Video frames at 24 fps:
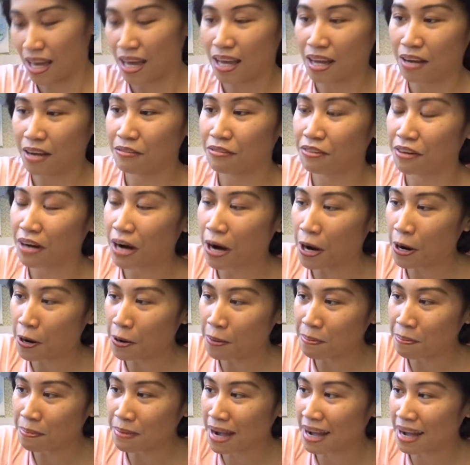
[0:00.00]
And for our
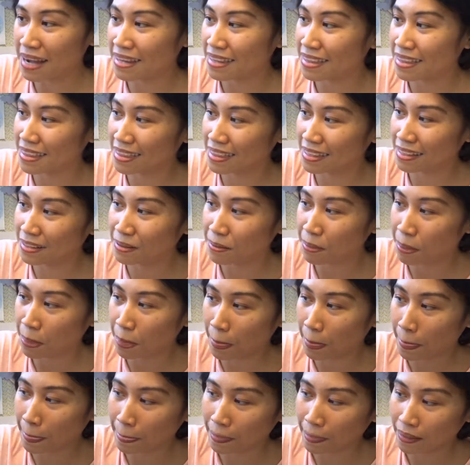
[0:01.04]
math,
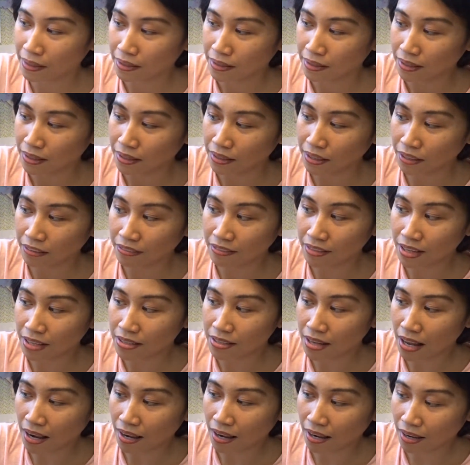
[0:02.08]
They've done a